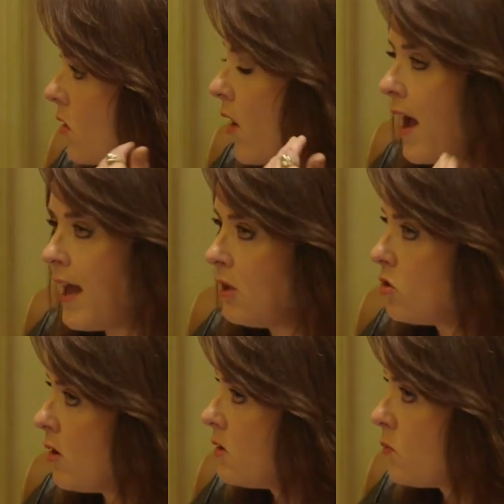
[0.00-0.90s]
are highly
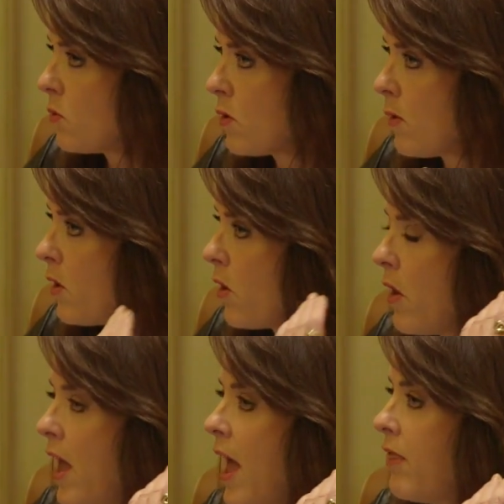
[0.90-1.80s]
transportable,
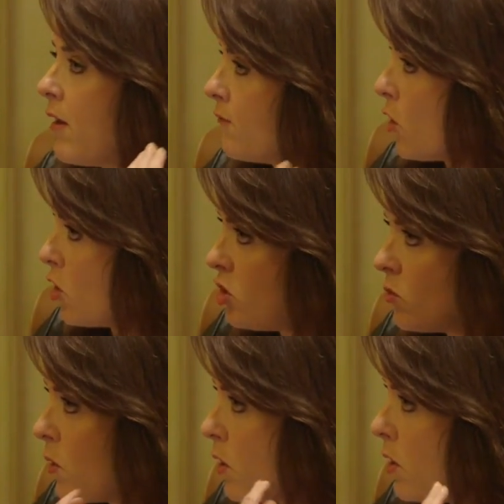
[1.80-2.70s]
they're
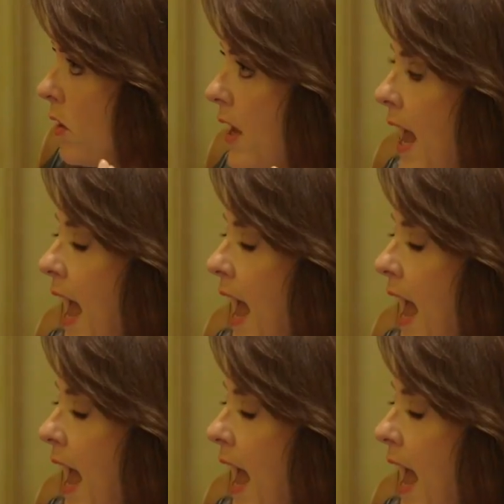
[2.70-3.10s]
virtual,